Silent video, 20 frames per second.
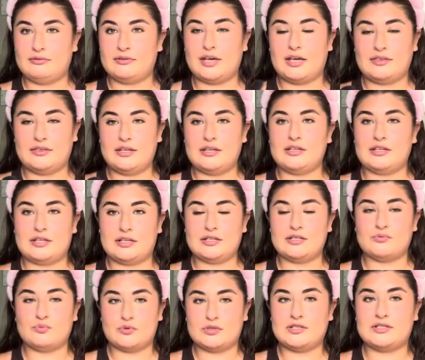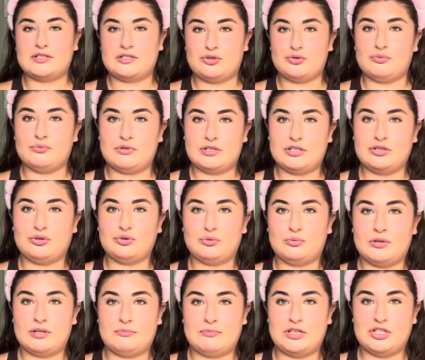I think is what's doing
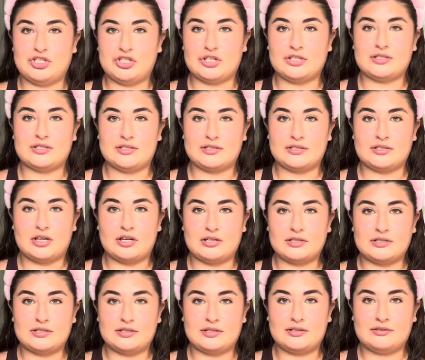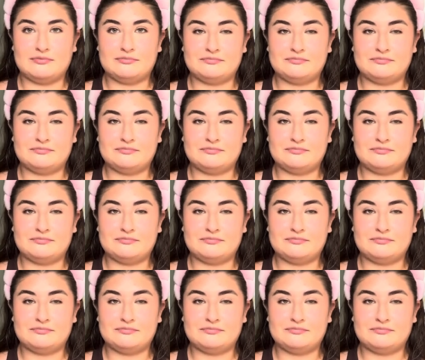doing justice, honestly.